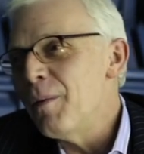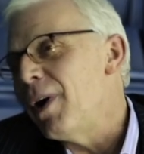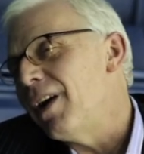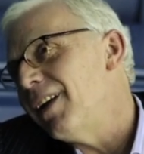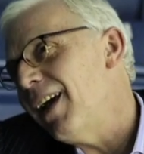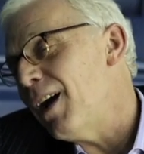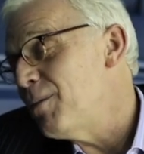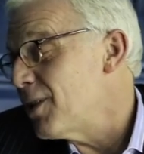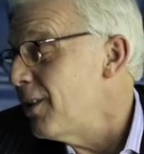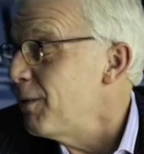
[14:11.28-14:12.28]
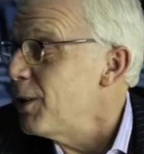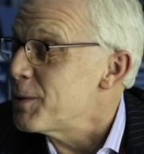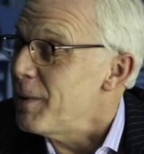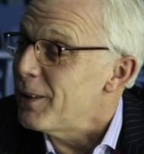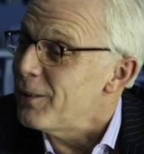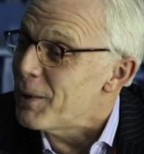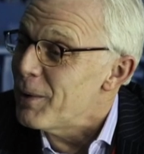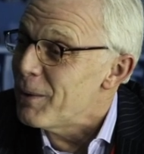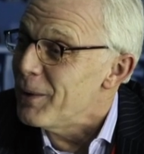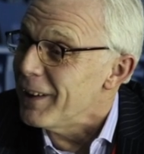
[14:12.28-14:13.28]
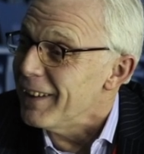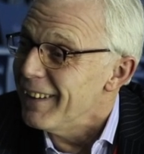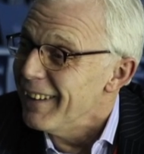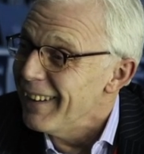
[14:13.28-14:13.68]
But yeah, I'm sorry, I've lost my thread. Where were you?